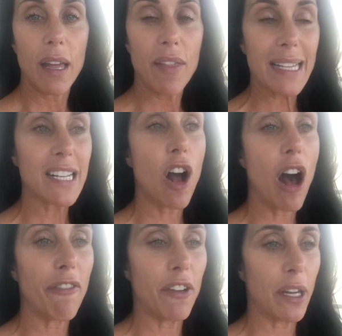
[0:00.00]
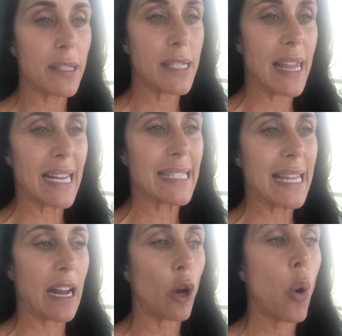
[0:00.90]
That's confidence. That's
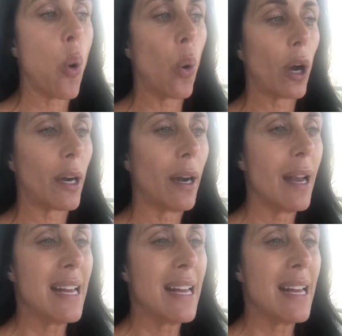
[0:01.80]
that core